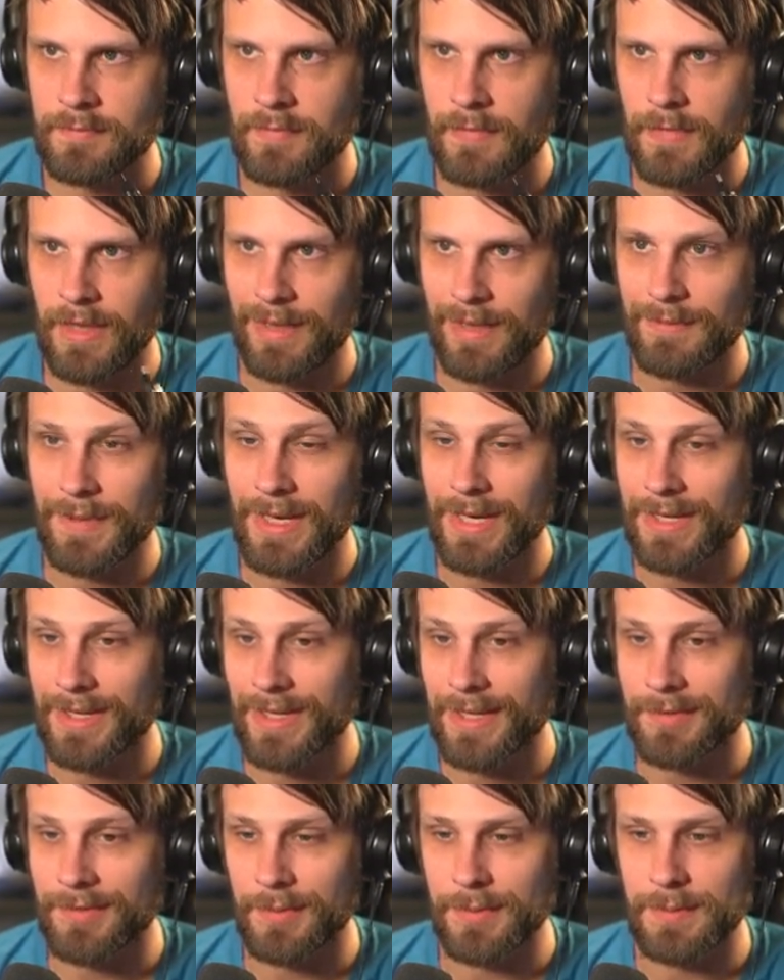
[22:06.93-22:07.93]
I mean, I
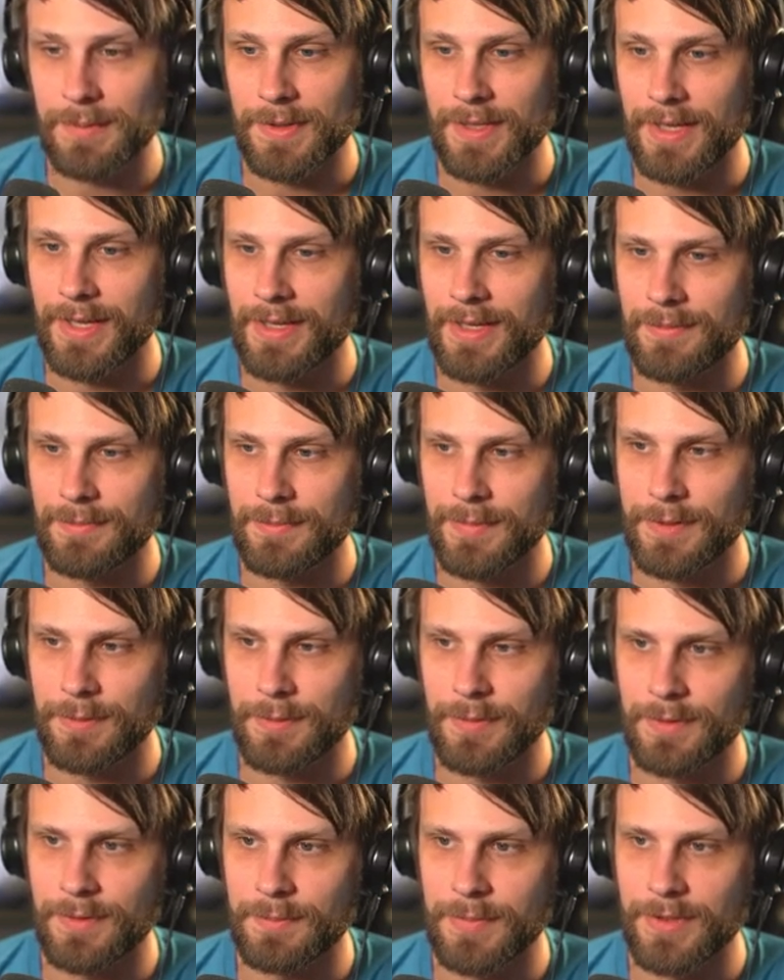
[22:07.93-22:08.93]
guess we play it, but
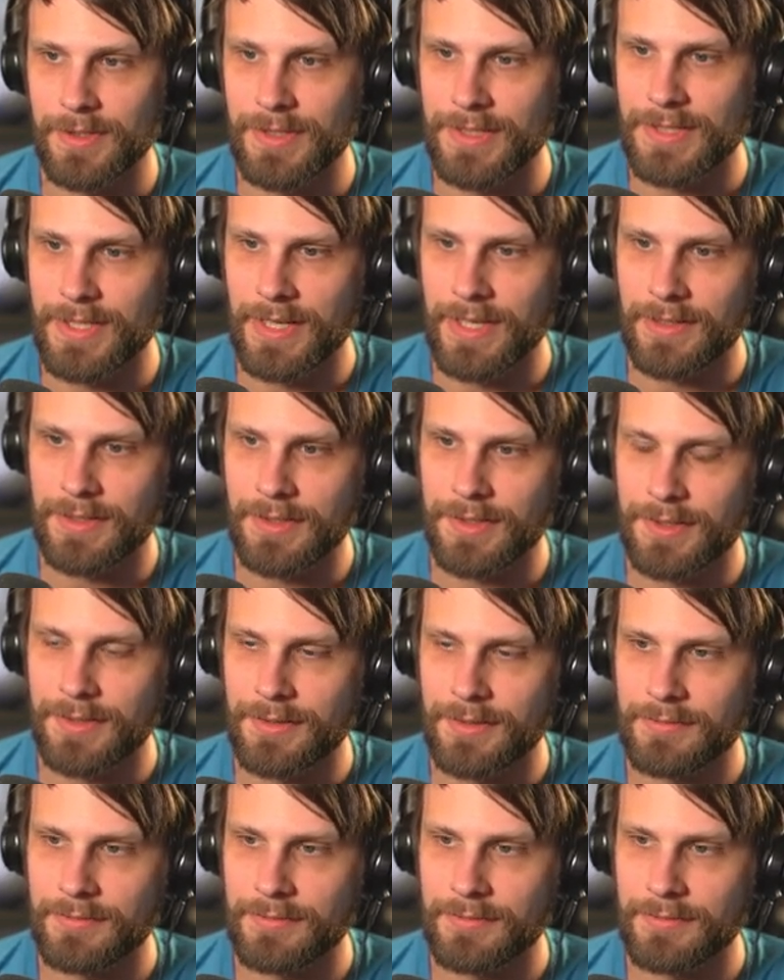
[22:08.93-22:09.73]
we're pretty dead here.